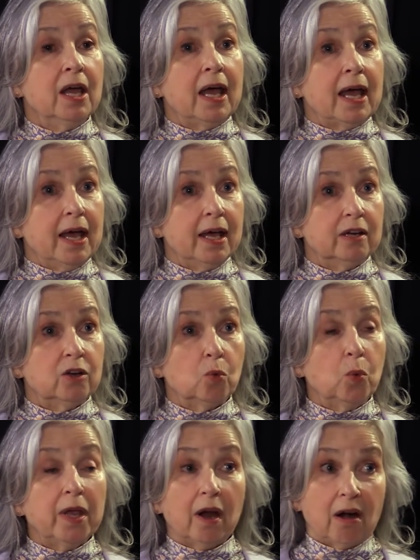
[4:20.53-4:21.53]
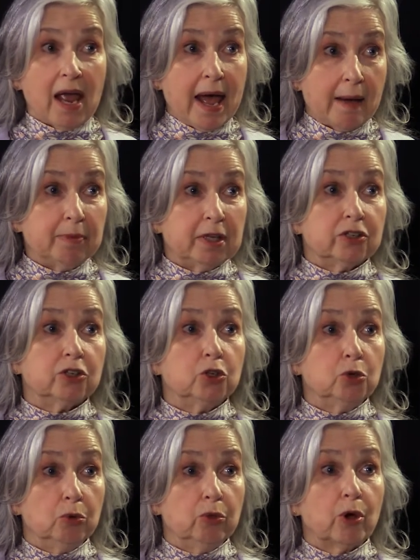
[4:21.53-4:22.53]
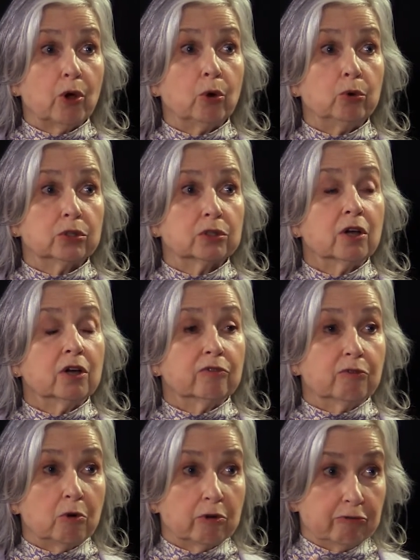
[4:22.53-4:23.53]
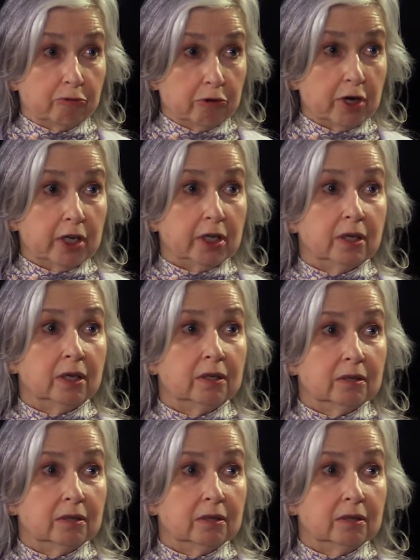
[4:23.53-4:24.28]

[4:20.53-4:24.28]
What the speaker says: and we are happy to do those for free.